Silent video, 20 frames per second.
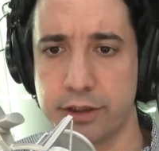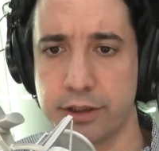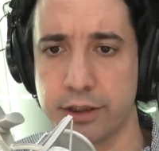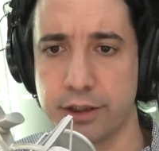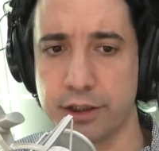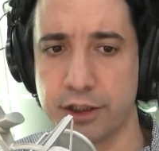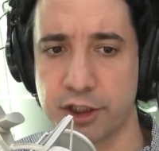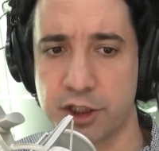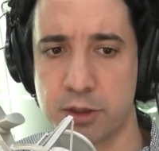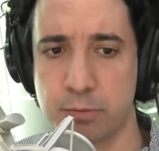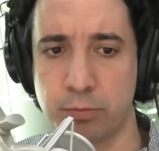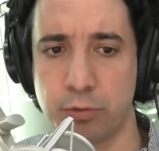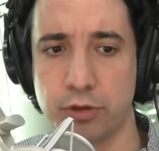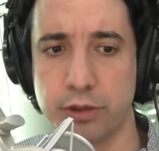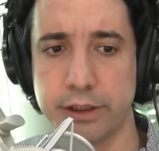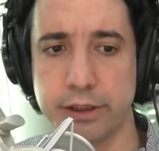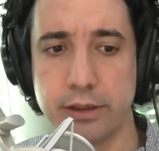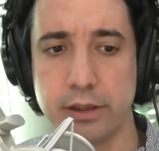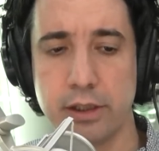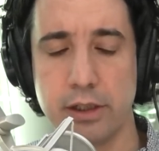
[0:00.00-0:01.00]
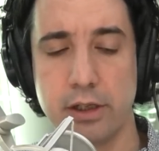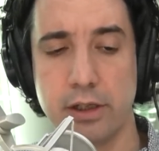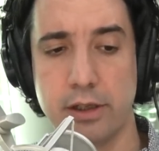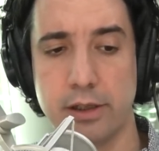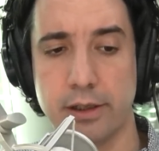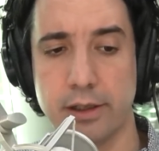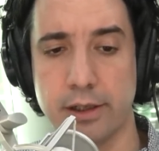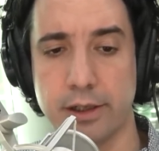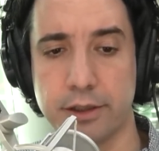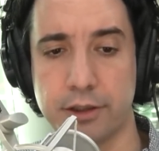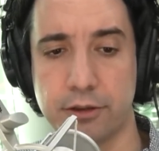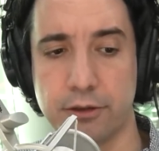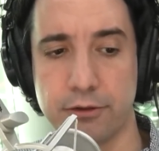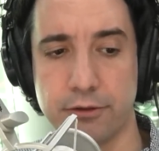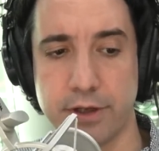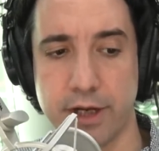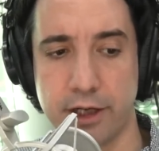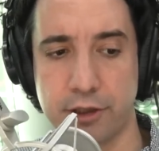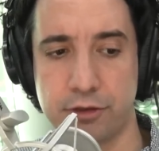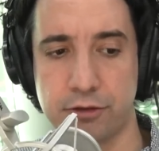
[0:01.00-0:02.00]
can exploit uh, their
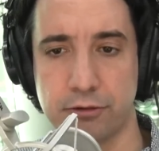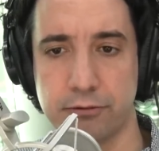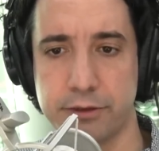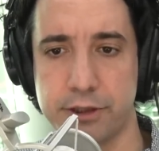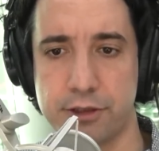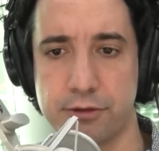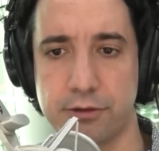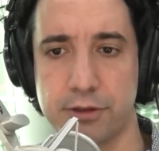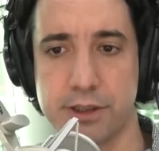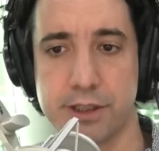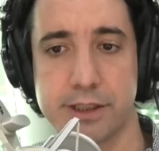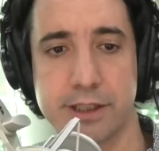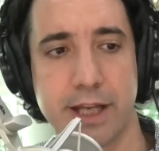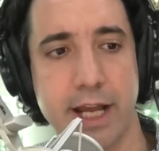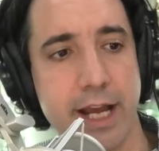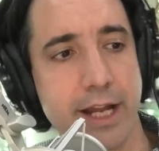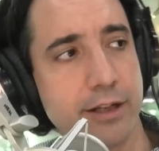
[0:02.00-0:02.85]
own natural resources.